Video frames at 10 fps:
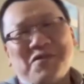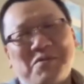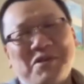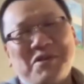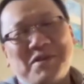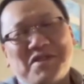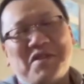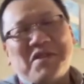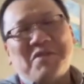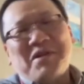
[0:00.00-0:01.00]
reason my
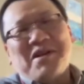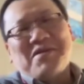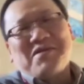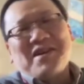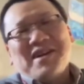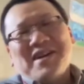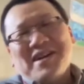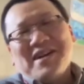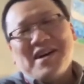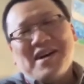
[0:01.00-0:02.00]
Siri went off.
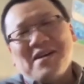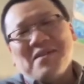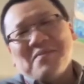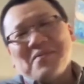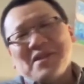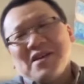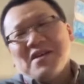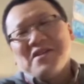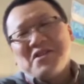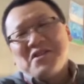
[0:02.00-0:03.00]
Um,
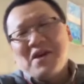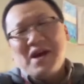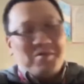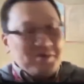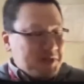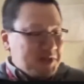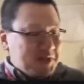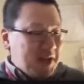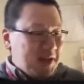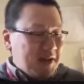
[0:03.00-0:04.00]
so I would
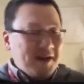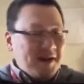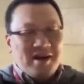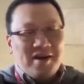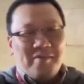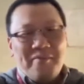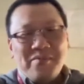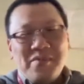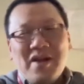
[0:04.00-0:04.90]
say, so